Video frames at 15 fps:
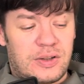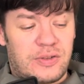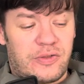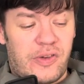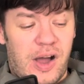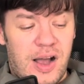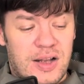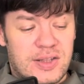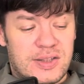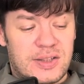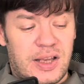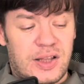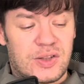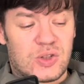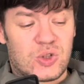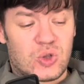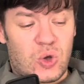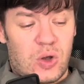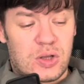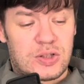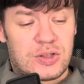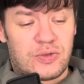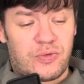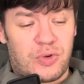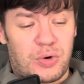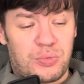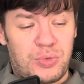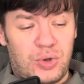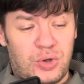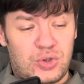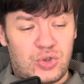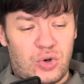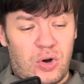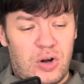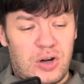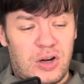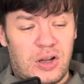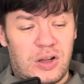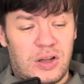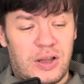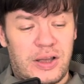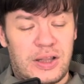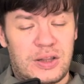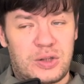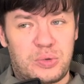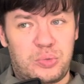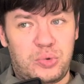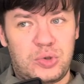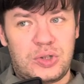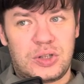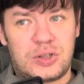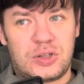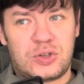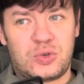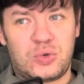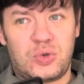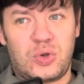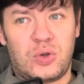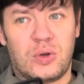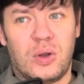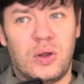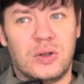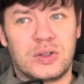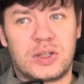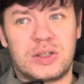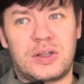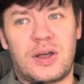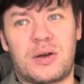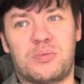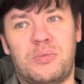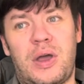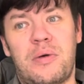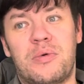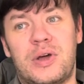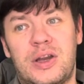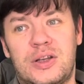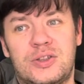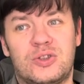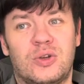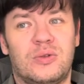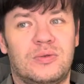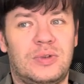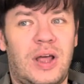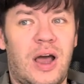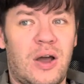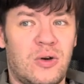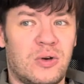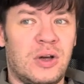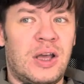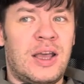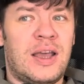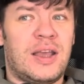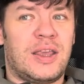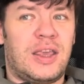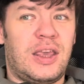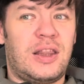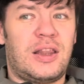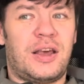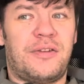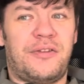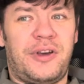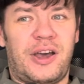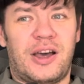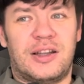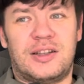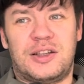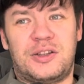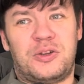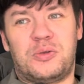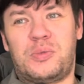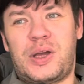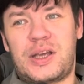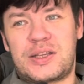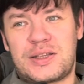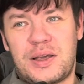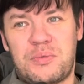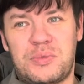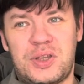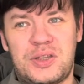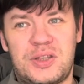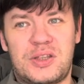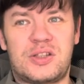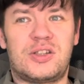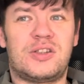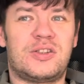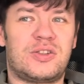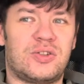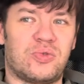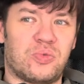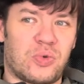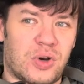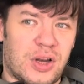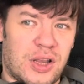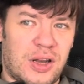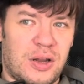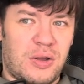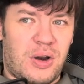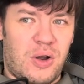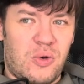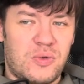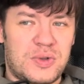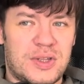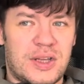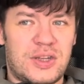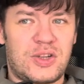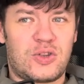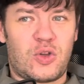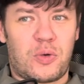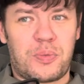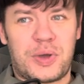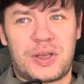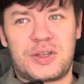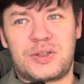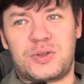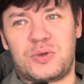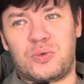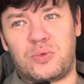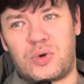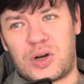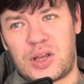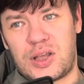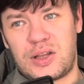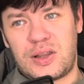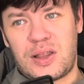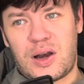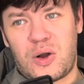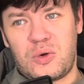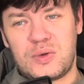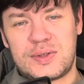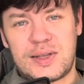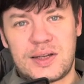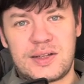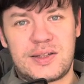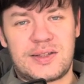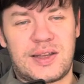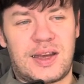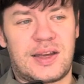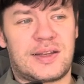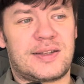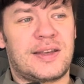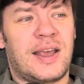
facts and thoughts from your journal and put it to your long-term memory. So now Kin aware that you make some decisions, you're working around such topics, you're working around such things,